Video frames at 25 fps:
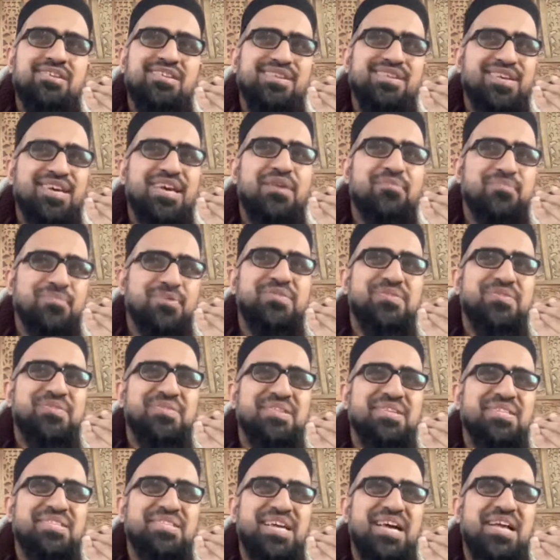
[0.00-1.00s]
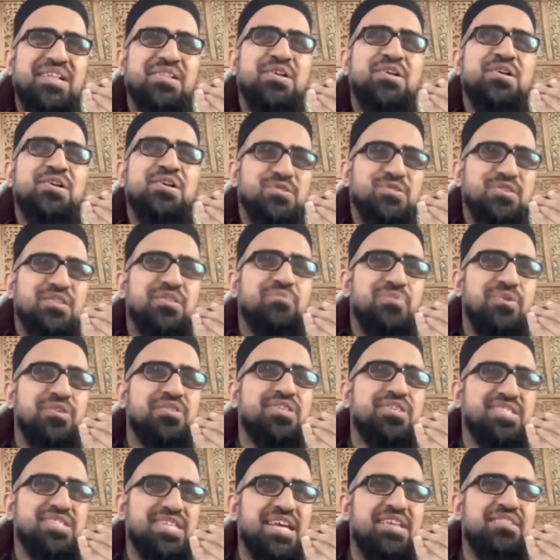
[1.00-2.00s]
Yeah, mother and the child. So the
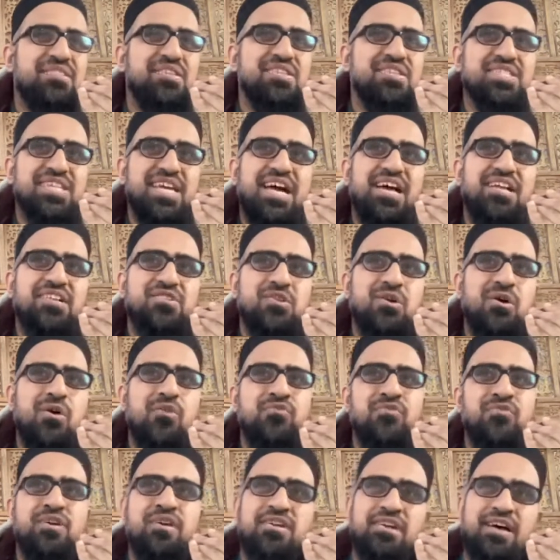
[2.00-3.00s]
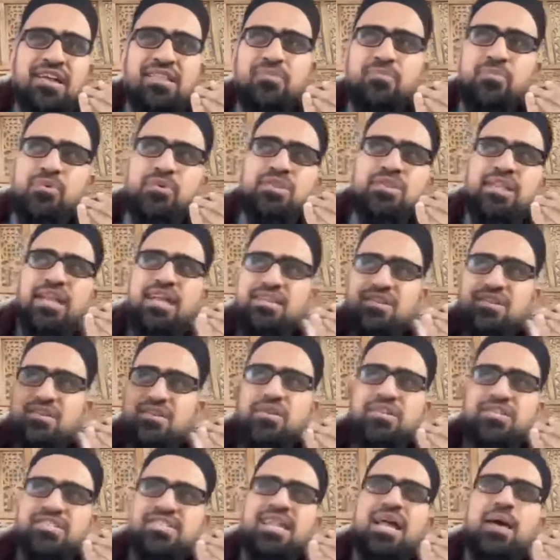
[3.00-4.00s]
mother's turning the child off, and the
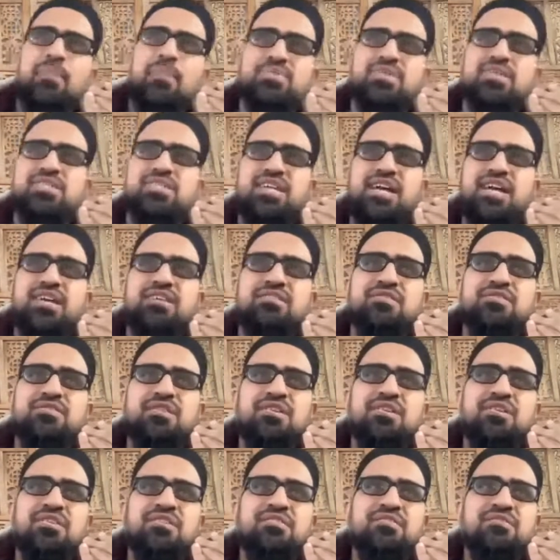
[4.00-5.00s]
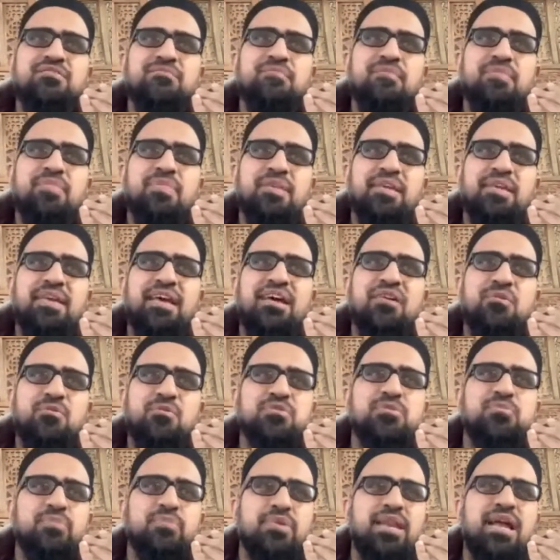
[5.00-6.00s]
mother slaps the child. Yeah, or
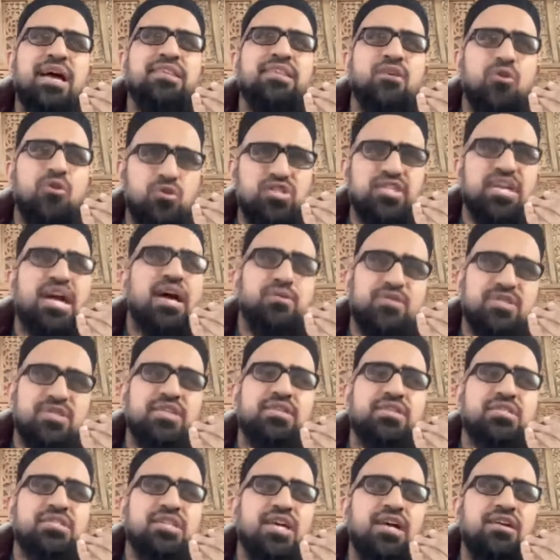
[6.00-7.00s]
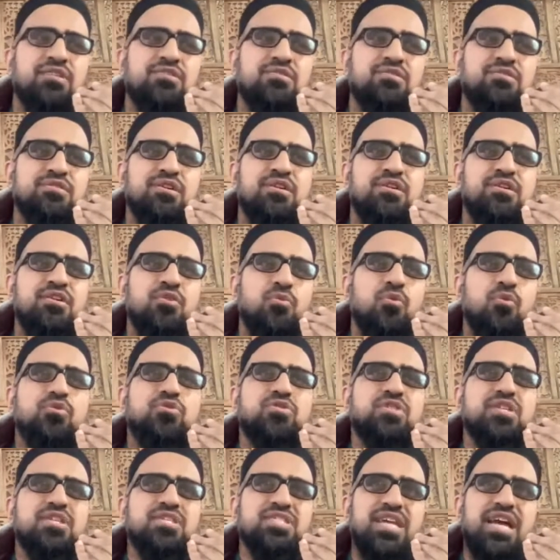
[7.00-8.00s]
something like that, or shouts at the child. What
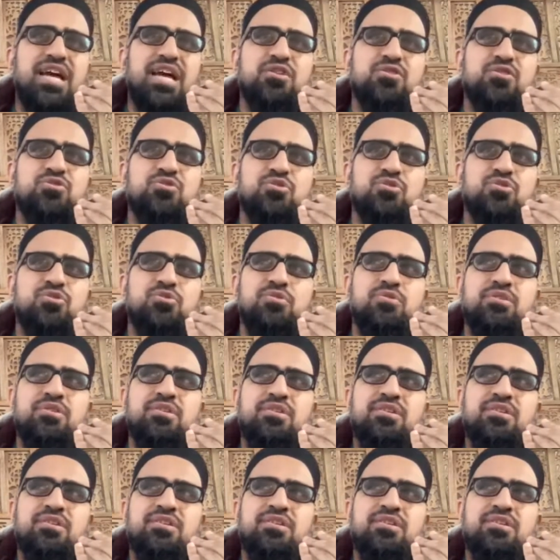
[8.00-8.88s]
does the child do?